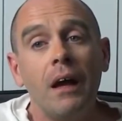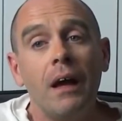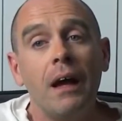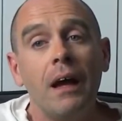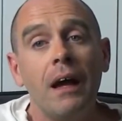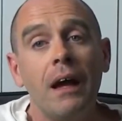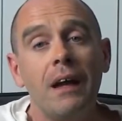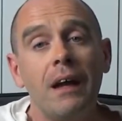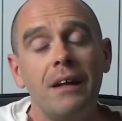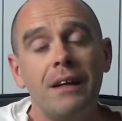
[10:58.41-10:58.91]

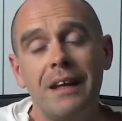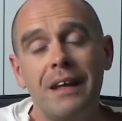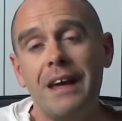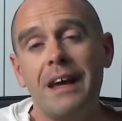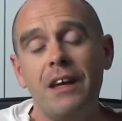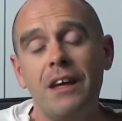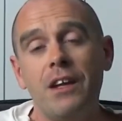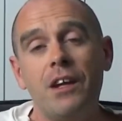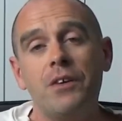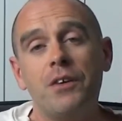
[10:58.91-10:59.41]
And
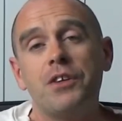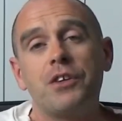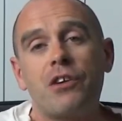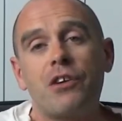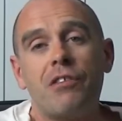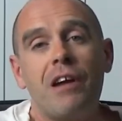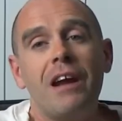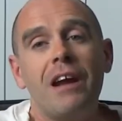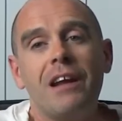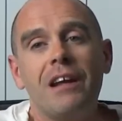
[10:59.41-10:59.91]
just
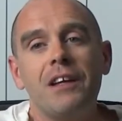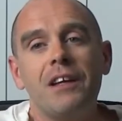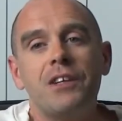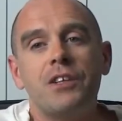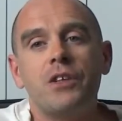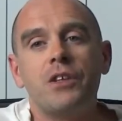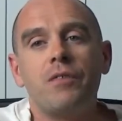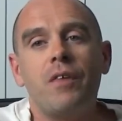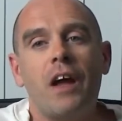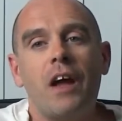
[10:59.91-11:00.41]
create
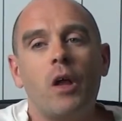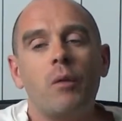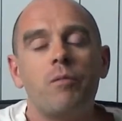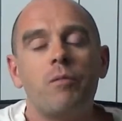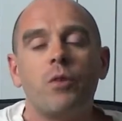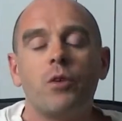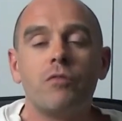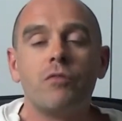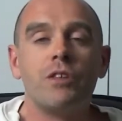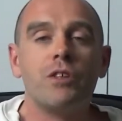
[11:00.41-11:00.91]
lists of
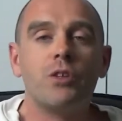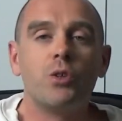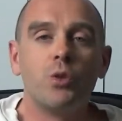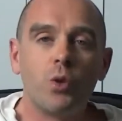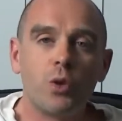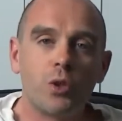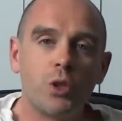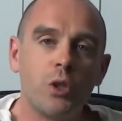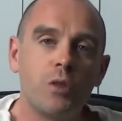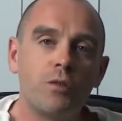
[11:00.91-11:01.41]
helpful
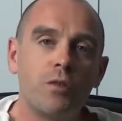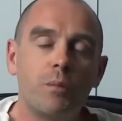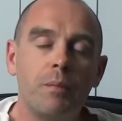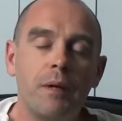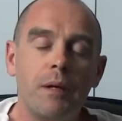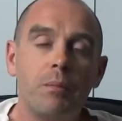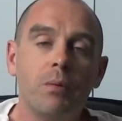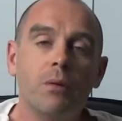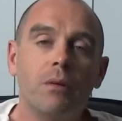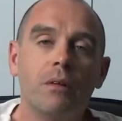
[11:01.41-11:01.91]
resources for
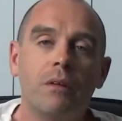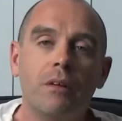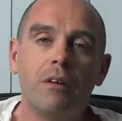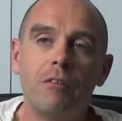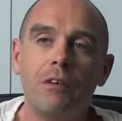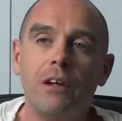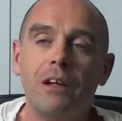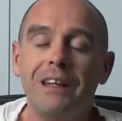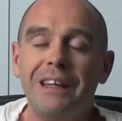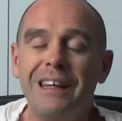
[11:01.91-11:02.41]
people.
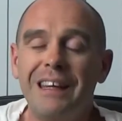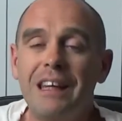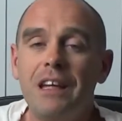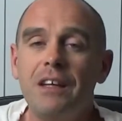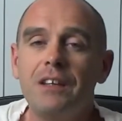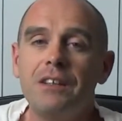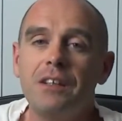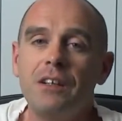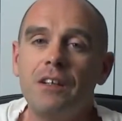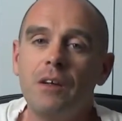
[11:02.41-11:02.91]
really
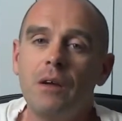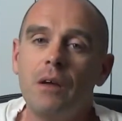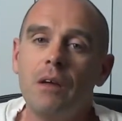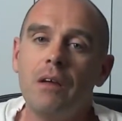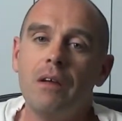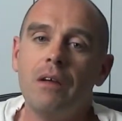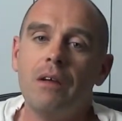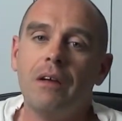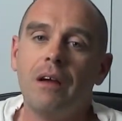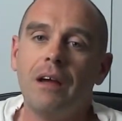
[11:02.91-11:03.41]
easy,
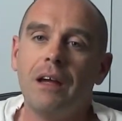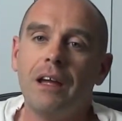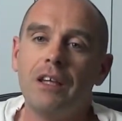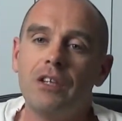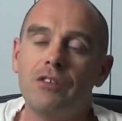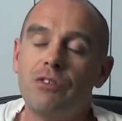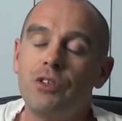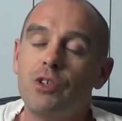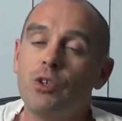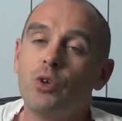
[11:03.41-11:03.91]

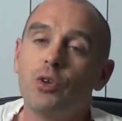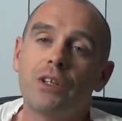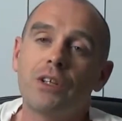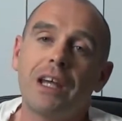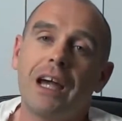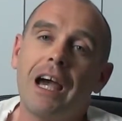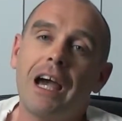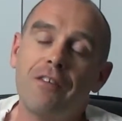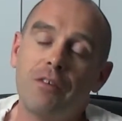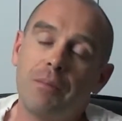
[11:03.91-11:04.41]
resource
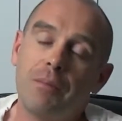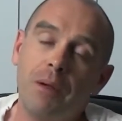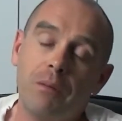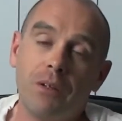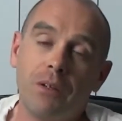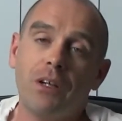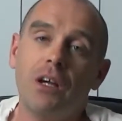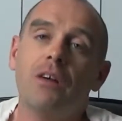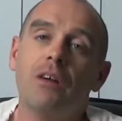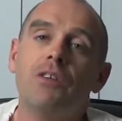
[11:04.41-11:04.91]
guide for people
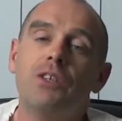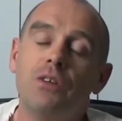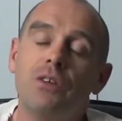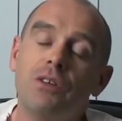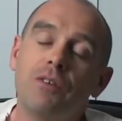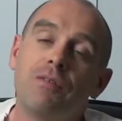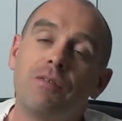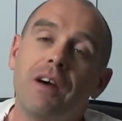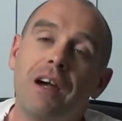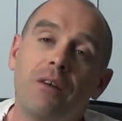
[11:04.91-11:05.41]
to go to
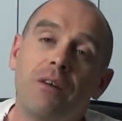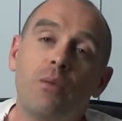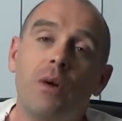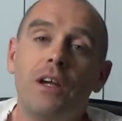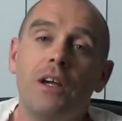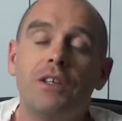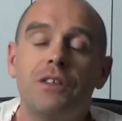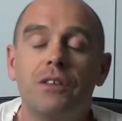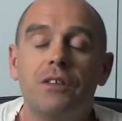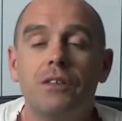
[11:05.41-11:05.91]
find
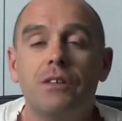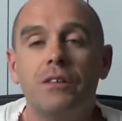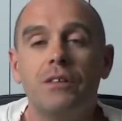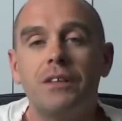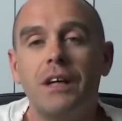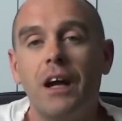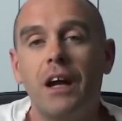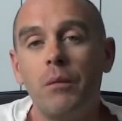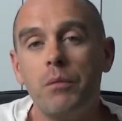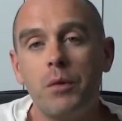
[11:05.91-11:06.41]
ways
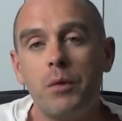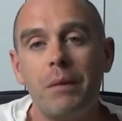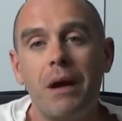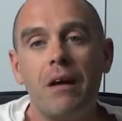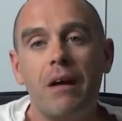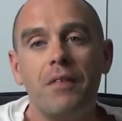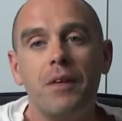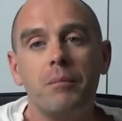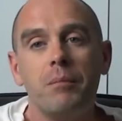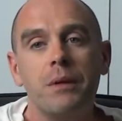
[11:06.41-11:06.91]
to help them
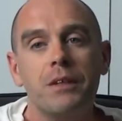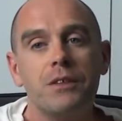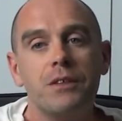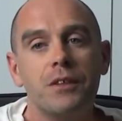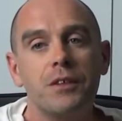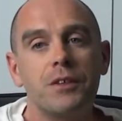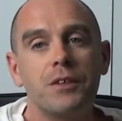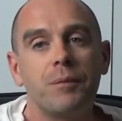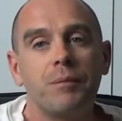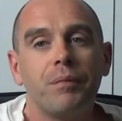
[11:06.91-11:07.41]
out in their
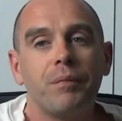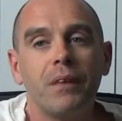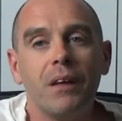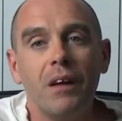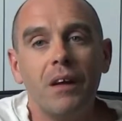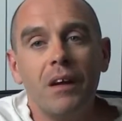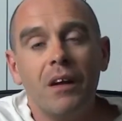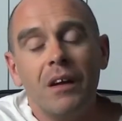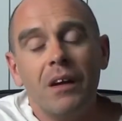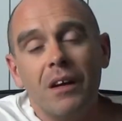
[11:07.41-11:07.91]
business.
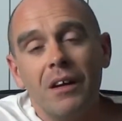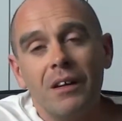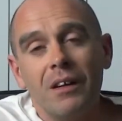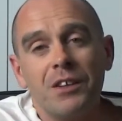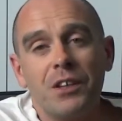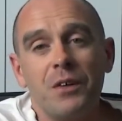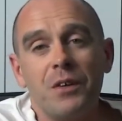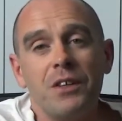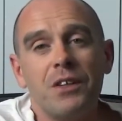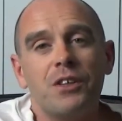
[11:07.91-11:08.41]

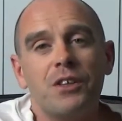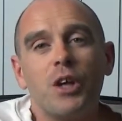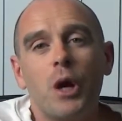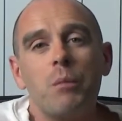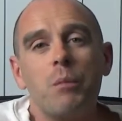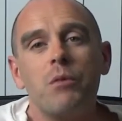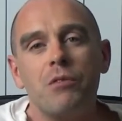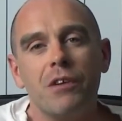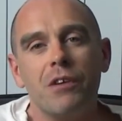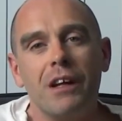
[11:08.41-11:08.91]
So in
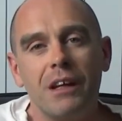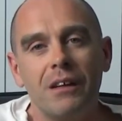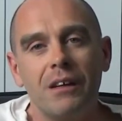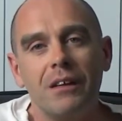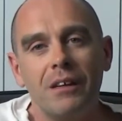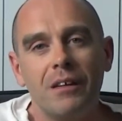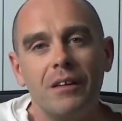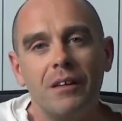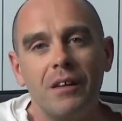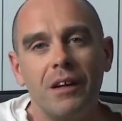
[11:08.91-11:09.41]
summary,
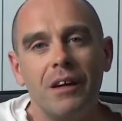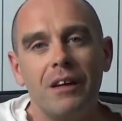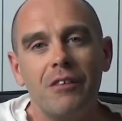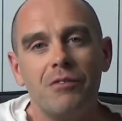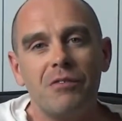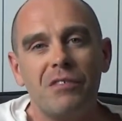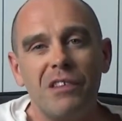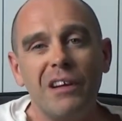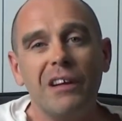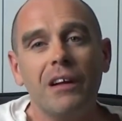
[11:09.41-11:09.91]

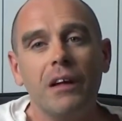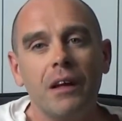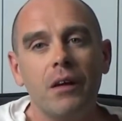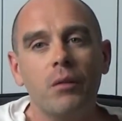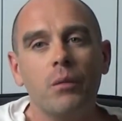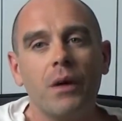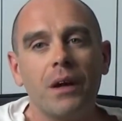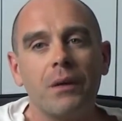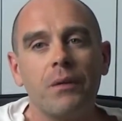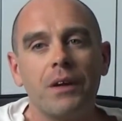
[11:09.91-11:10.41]
really
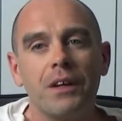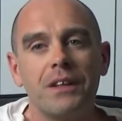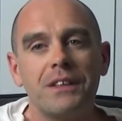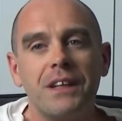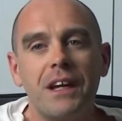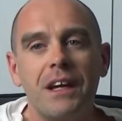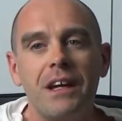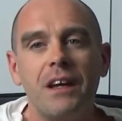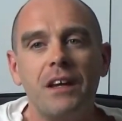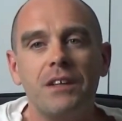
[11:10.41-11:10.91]
what I want to
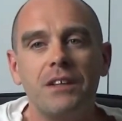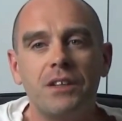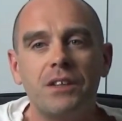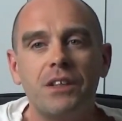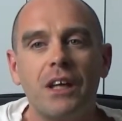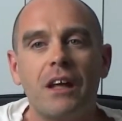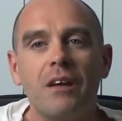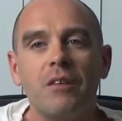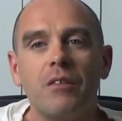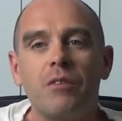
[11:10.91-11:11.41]
say is
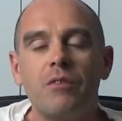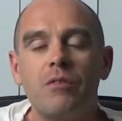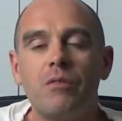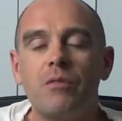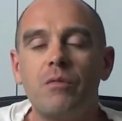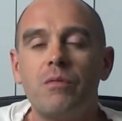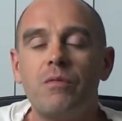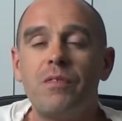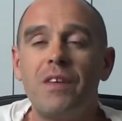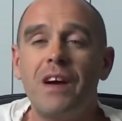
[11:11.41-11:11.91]
that
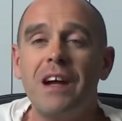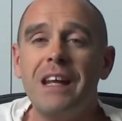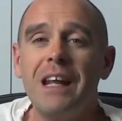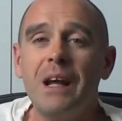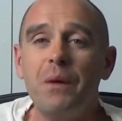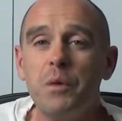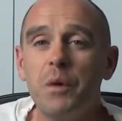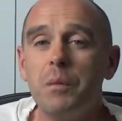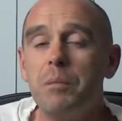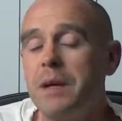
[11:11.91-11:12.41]
find
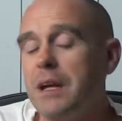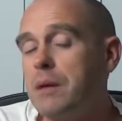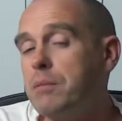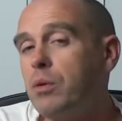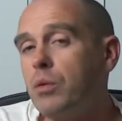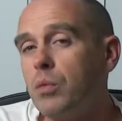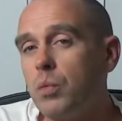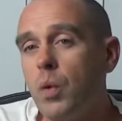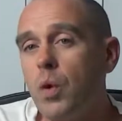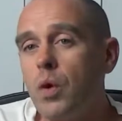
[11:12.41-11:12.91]
out what
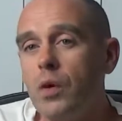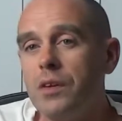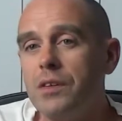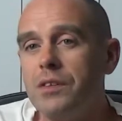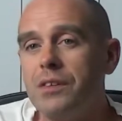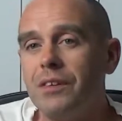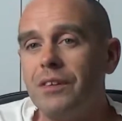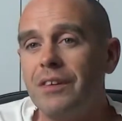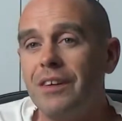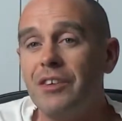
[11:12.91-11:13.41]
people
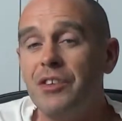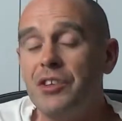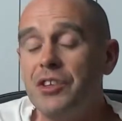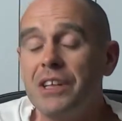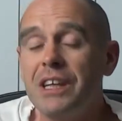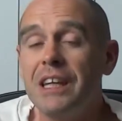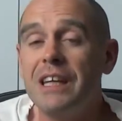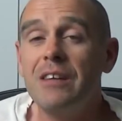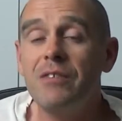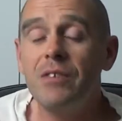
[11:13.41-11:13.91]
want and
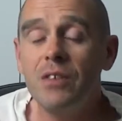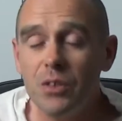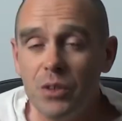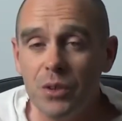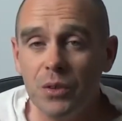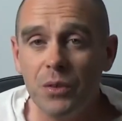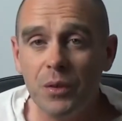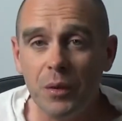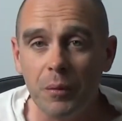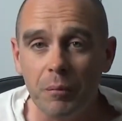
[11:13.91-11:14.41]
just give it
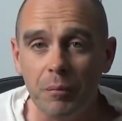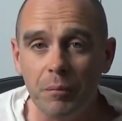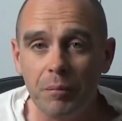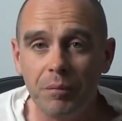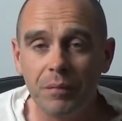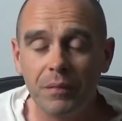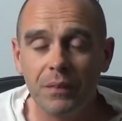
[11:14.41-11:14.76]
to them.